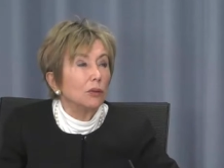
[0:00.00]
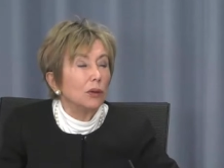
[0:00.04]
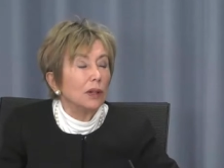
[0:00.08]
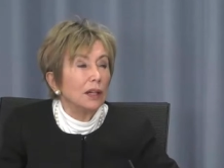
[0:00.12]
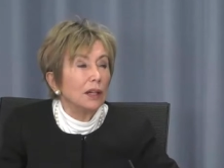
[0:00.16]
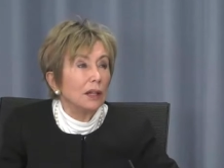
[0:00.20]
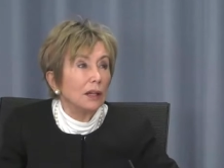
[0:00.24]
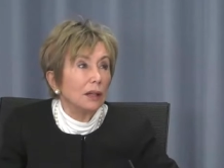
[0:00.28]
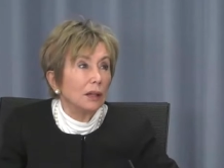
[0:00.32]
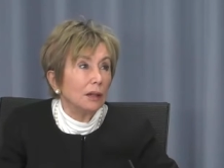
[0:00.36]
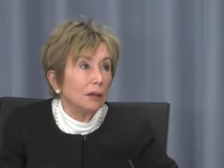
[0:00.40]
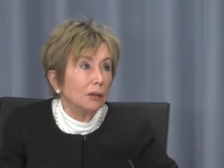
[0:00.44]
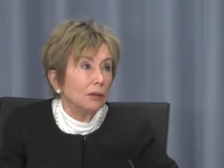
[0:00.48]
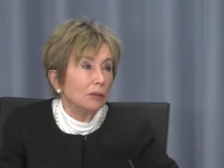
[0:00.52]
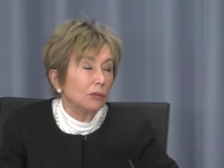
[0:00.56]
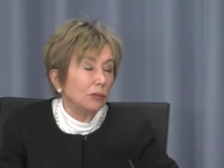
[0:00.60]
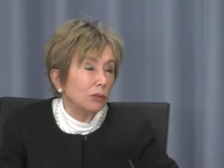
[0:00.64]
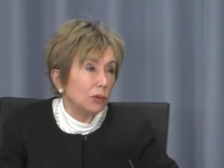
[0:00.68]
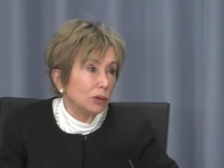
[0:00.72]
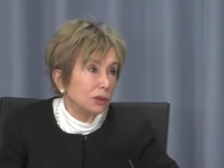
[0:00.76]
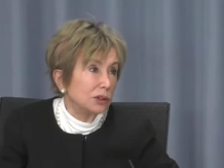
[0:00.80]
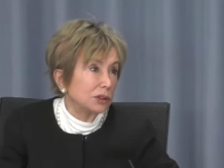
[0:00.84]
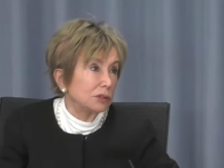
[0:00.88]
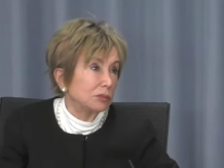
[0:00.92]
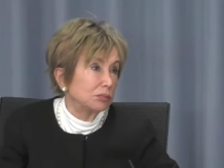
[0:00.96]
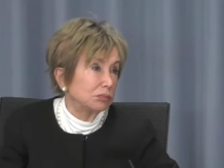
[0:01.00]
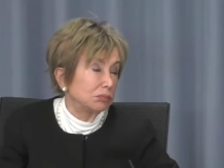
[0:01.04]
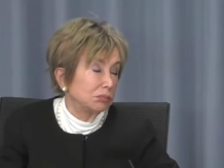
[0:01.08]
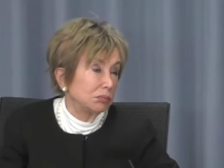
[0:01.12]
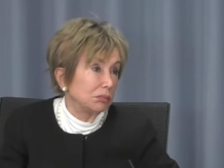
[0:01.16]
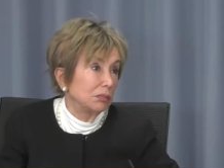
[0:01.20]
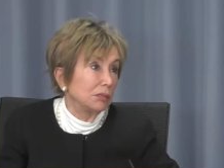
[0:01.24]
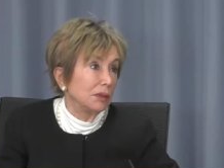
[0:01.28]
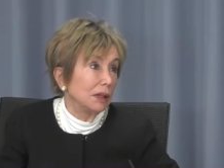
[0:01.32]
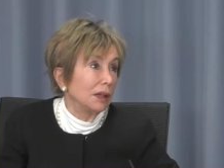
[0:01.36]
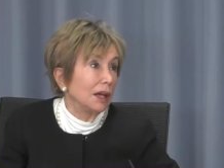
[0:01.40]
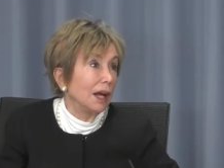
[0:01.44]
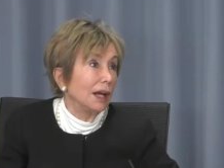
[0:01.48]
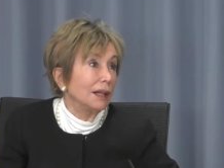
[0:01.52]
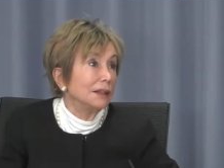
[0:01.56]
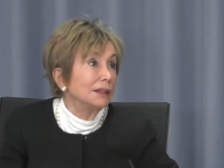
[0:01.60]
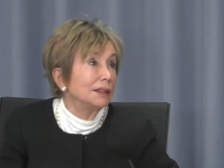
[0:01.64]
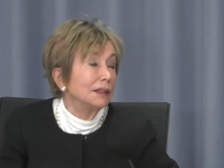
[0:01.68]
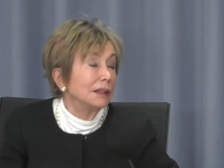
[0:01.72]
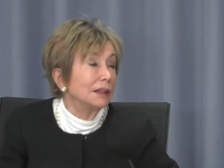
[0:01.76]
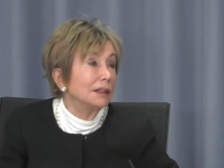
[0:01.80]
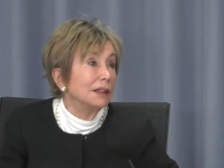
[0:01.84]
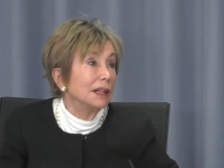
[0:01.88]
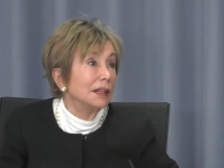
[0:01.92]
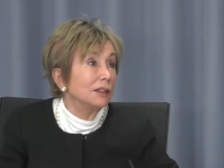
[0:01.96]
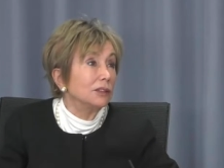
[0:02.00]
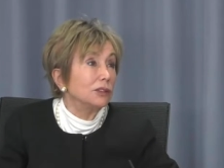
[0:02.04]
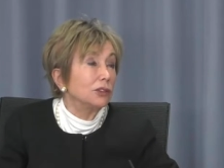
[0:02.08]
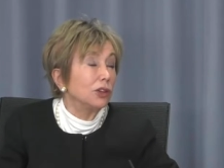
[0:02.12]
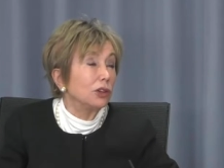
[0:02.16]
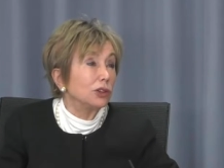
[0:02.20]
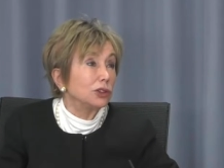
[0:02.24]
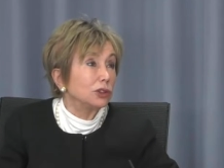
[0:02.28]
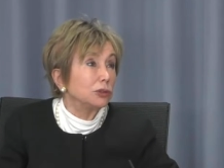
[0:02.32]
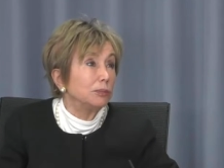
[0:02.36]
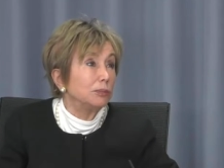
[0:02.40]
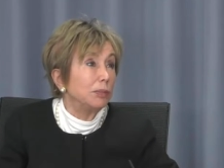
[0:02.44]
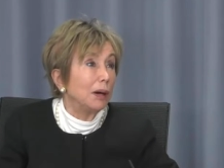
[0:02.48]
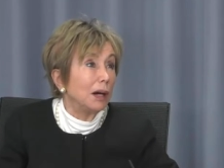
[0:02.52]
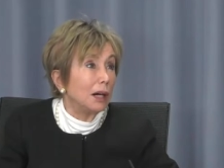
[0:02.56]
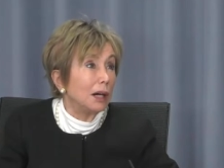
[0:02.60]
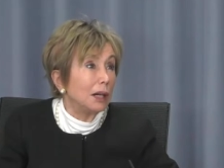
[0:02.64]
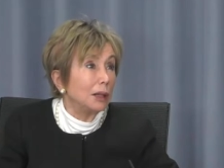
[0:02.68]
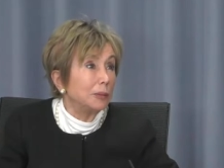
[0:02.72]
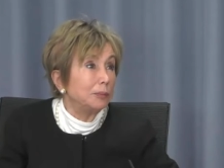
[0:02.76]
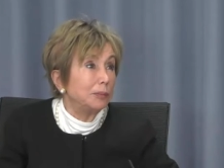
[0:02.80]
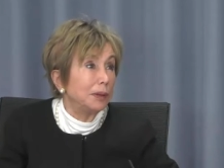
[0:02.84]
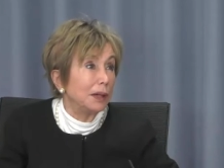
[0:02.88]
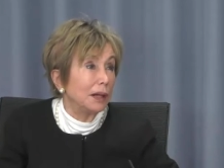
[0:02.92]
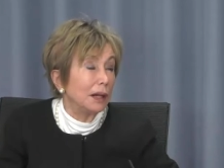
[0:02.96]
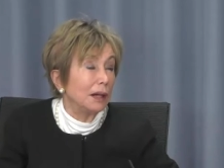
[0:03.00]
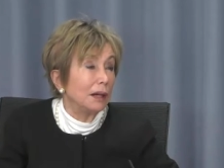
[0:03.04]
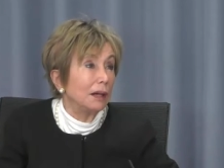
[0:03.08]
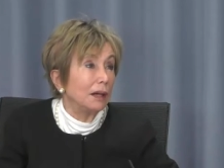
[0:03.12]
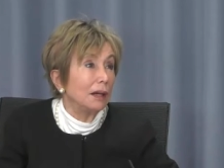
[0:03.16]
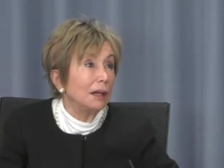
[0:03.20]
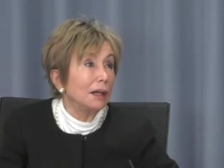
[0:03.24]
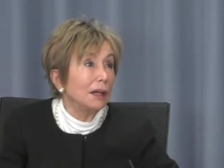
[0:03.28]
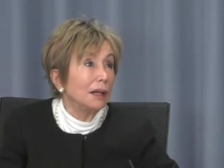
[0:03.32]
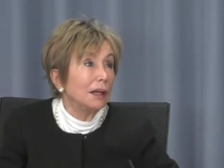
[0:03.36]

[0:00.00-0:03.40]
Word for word: uh, was, and then Dr. Barbara